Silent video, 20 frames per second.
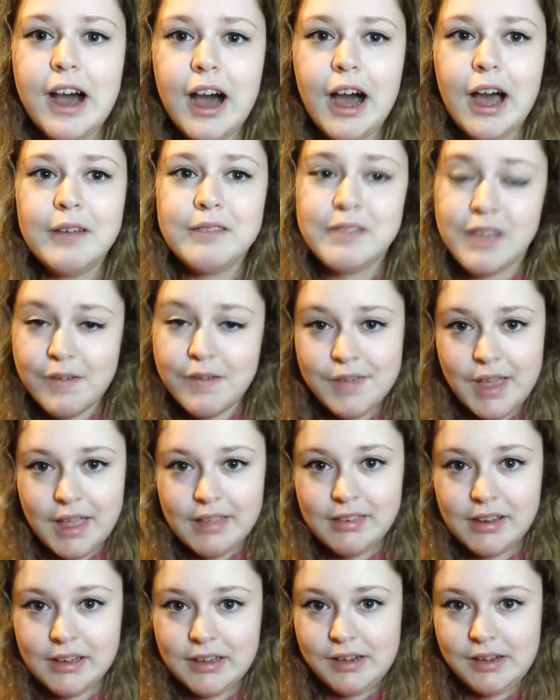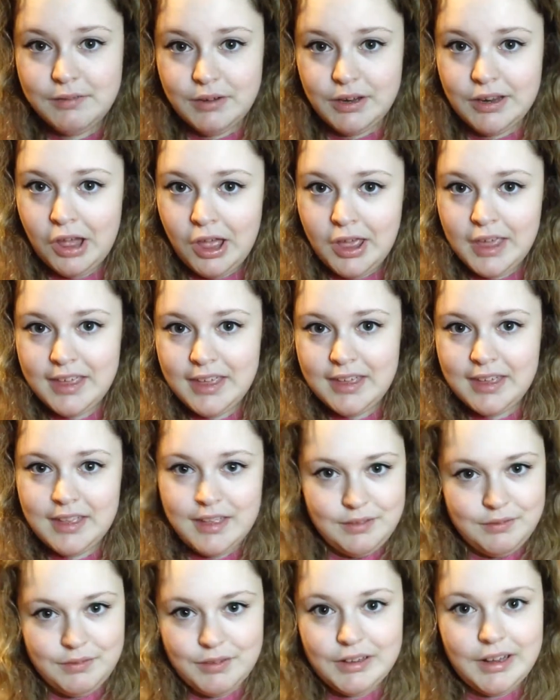Don't forget to leave a like
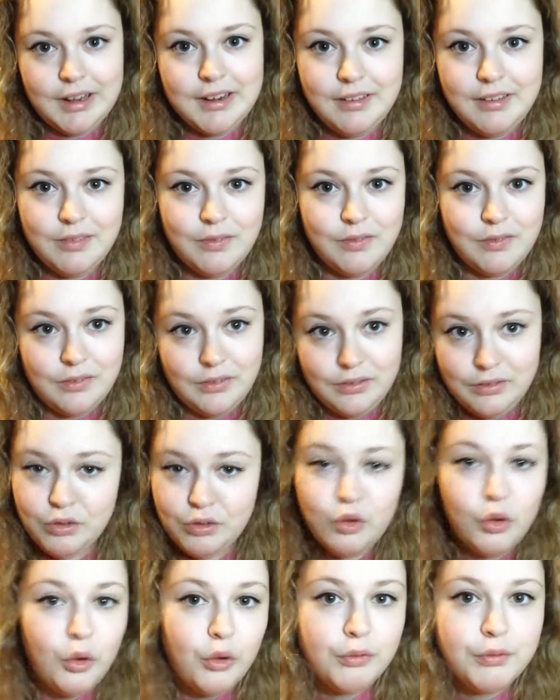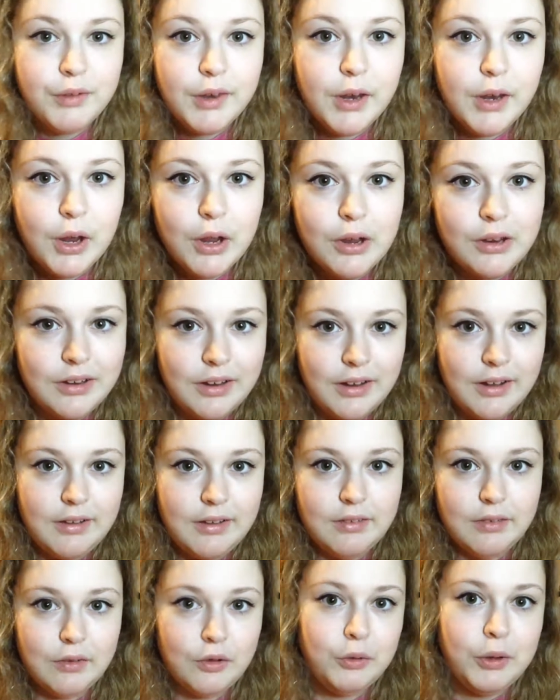if you like this sort of video,
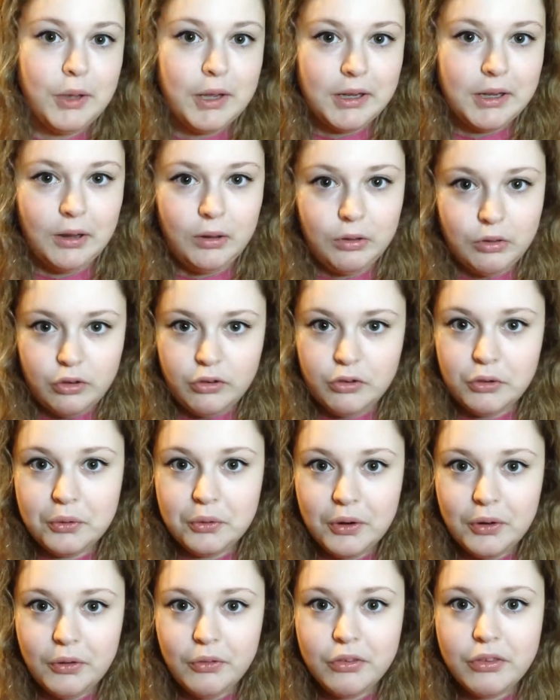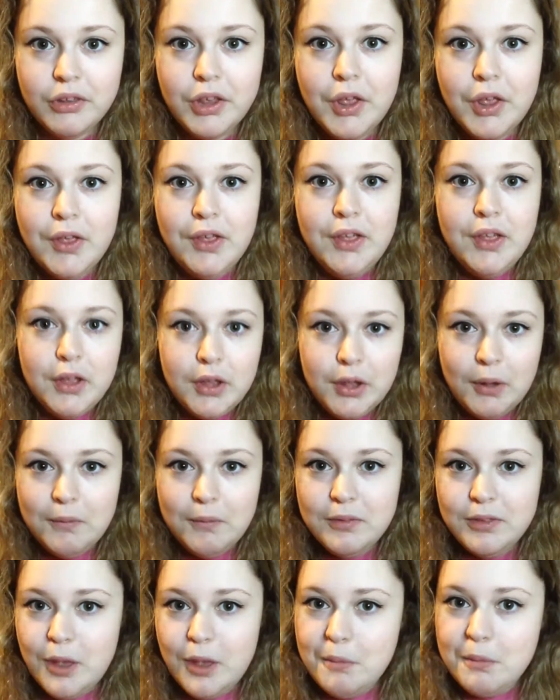these quick little tutorials.
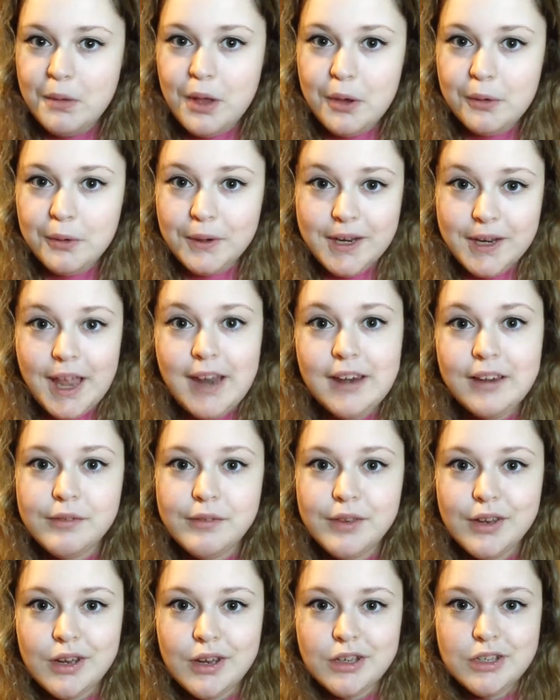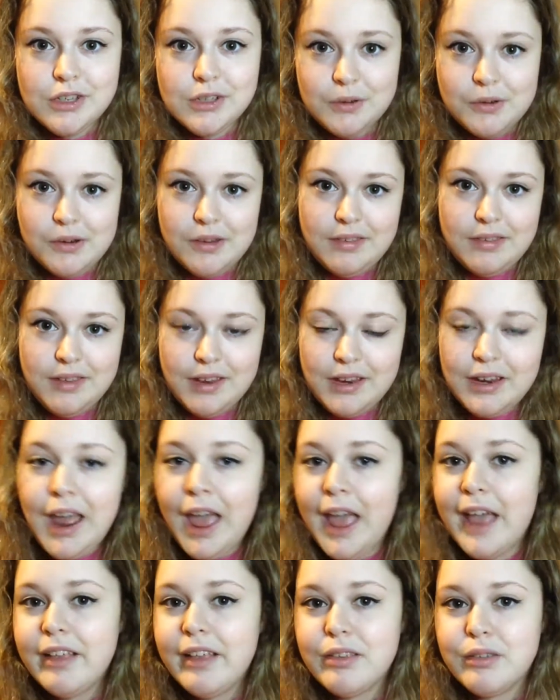Comment down below on any videos you want to see
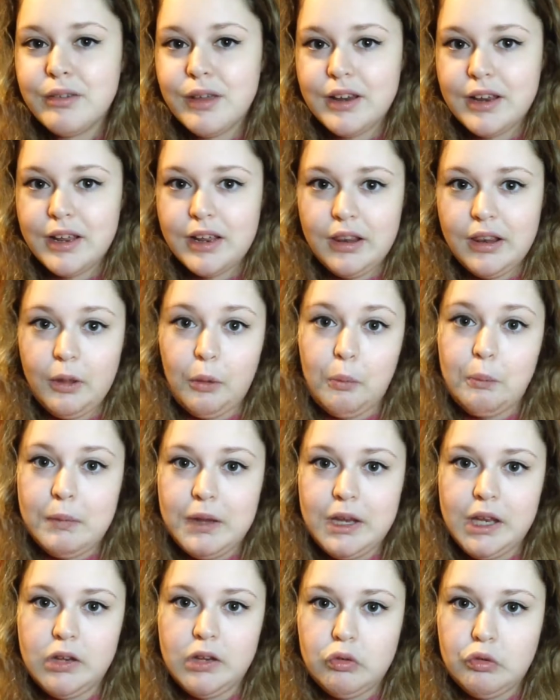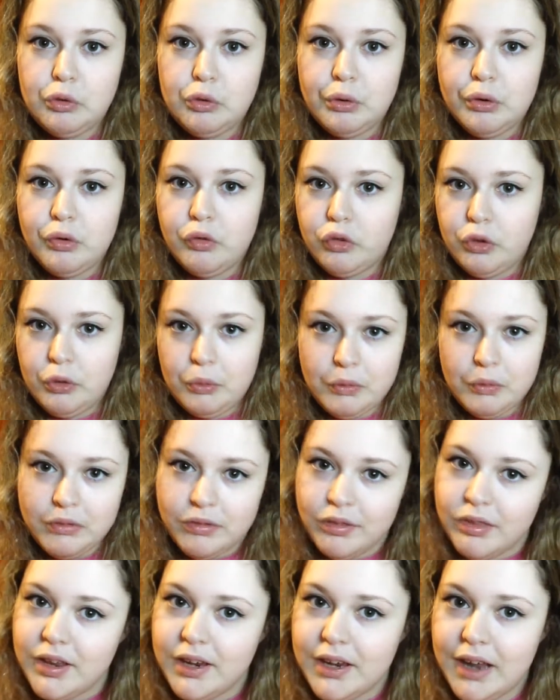next, or any little mini tutorials you want
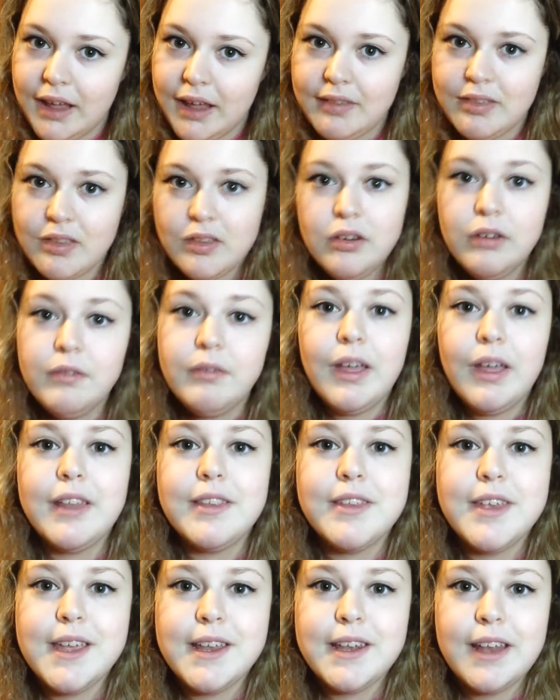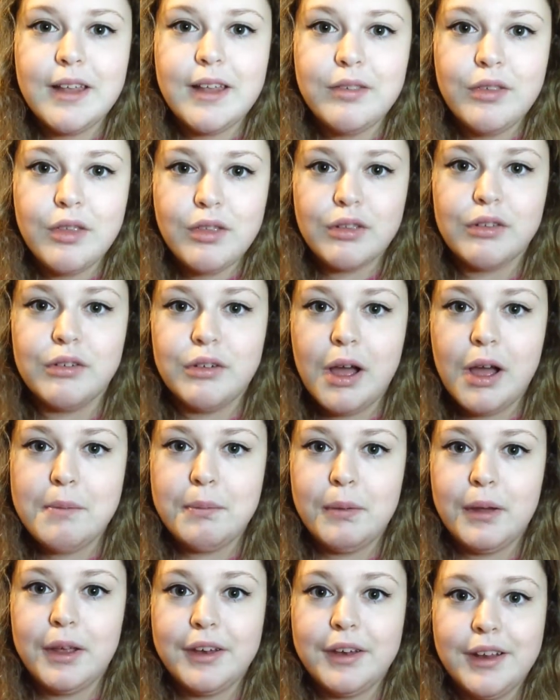to see next, and don't forget to hit that
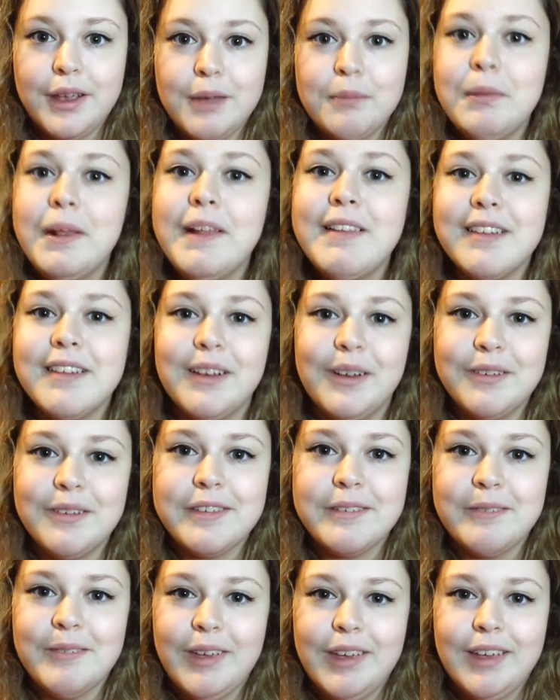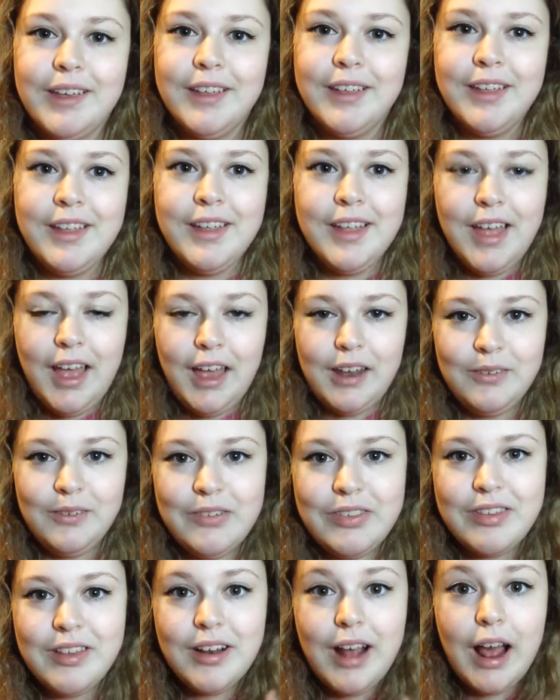subscribe button, it means a lot to me. And
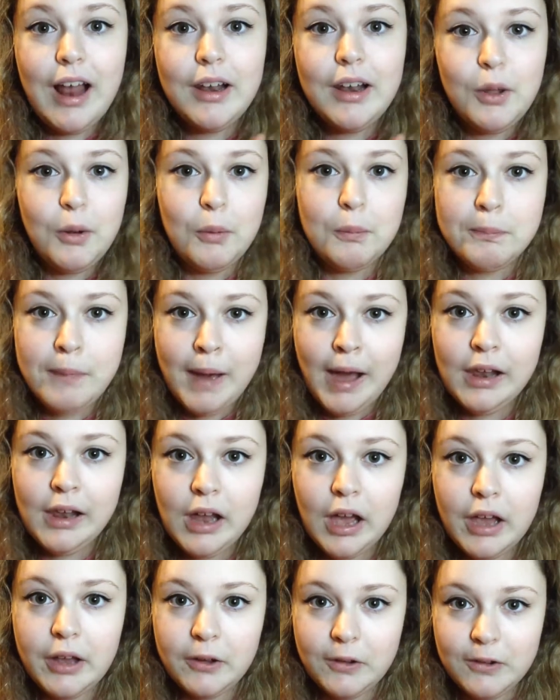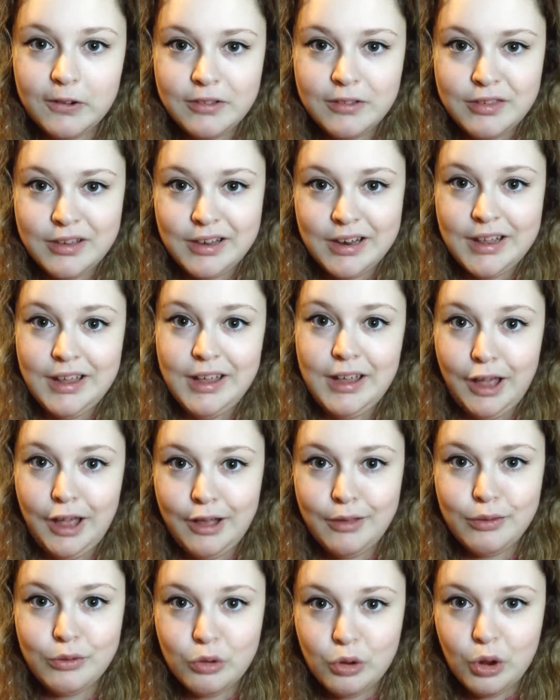also that little bell icon to let you
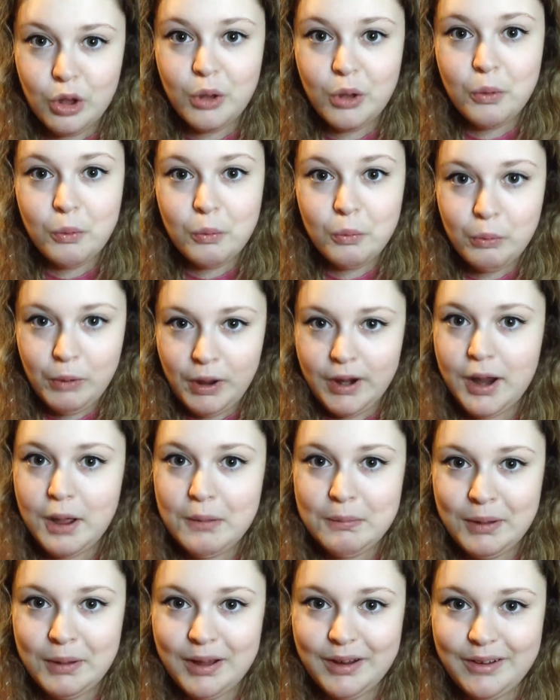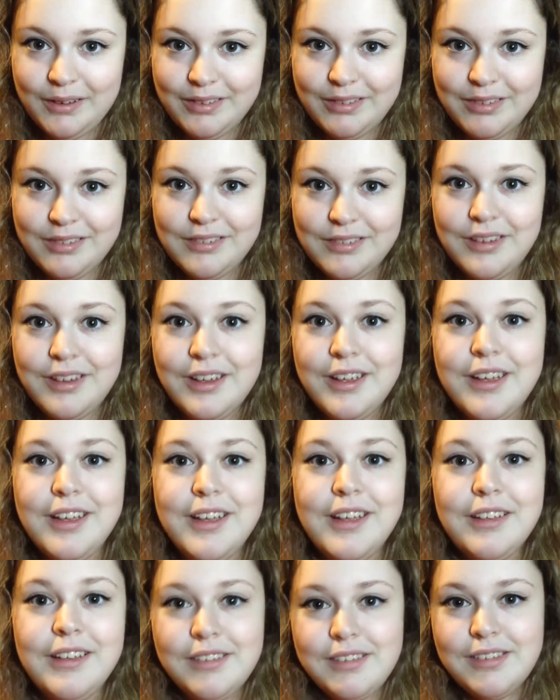guys know when I post.
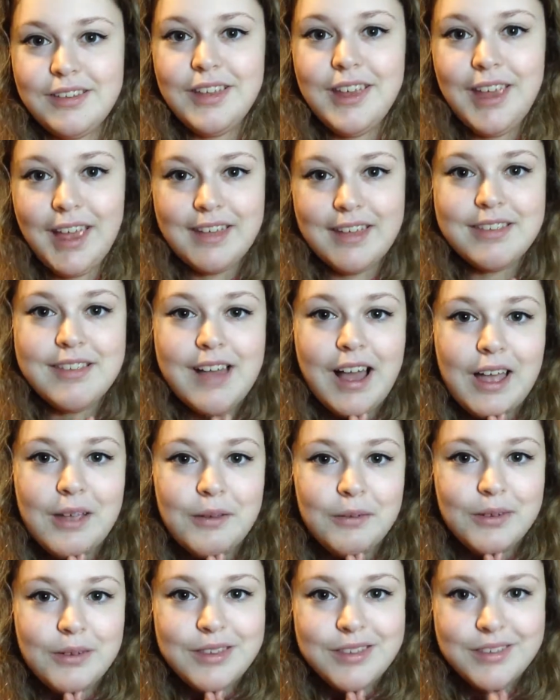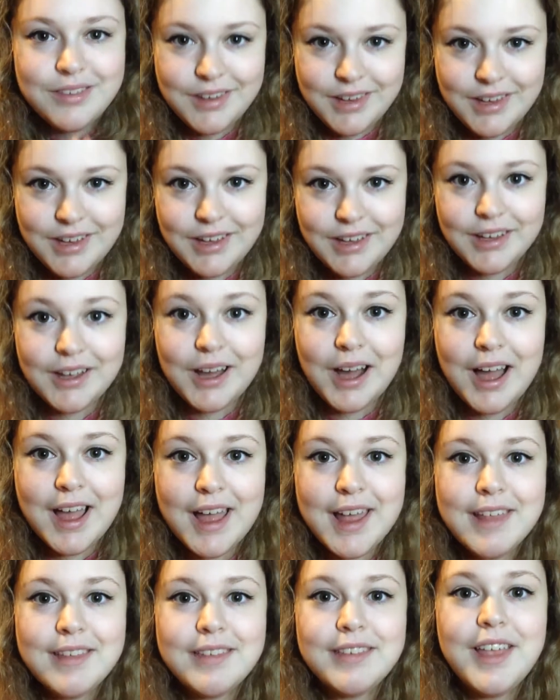So yes, I will see you
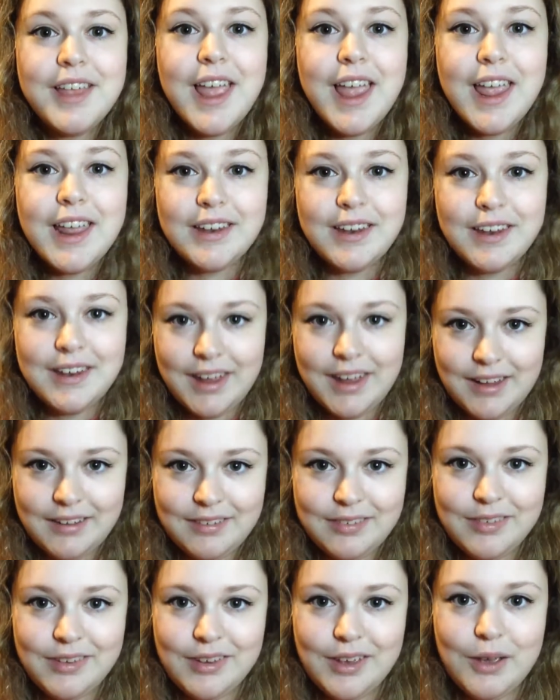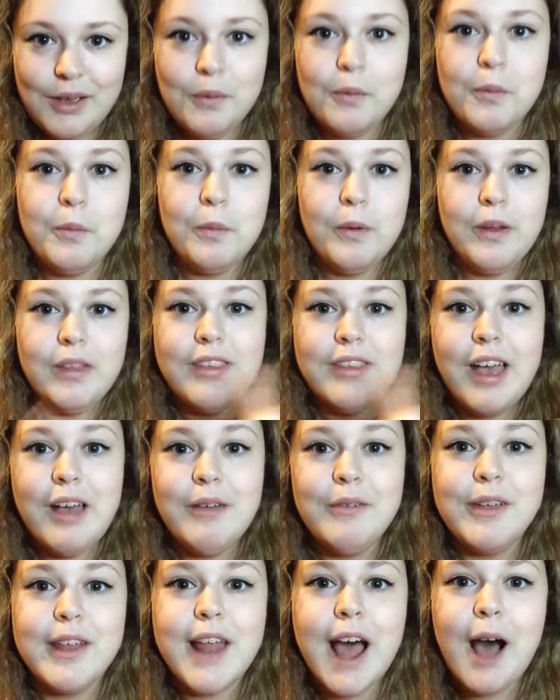guys in the next video,
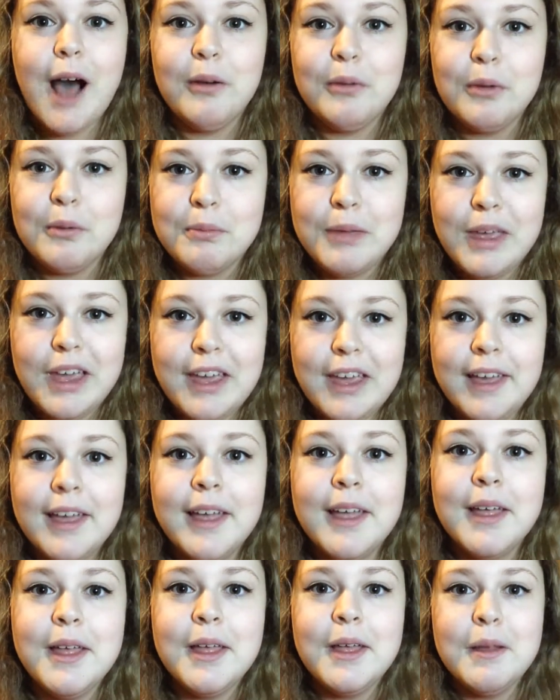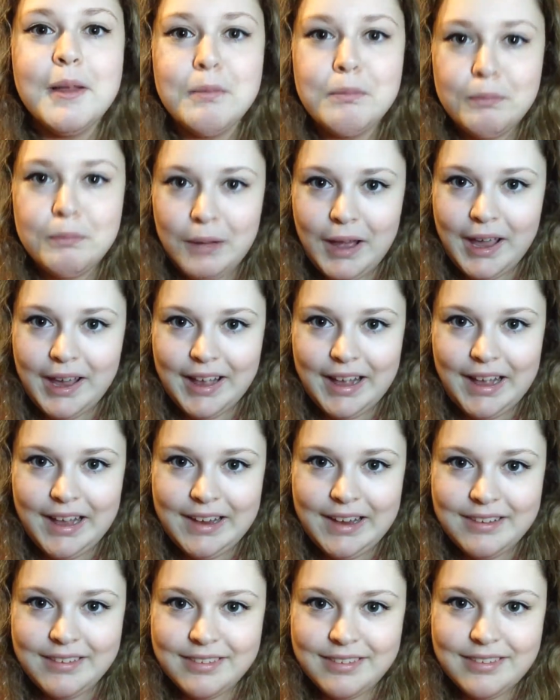whatever that will be. Bye
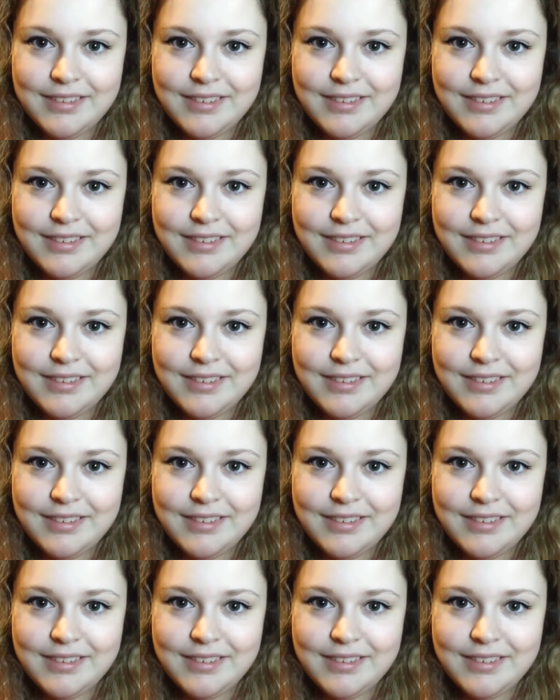guys.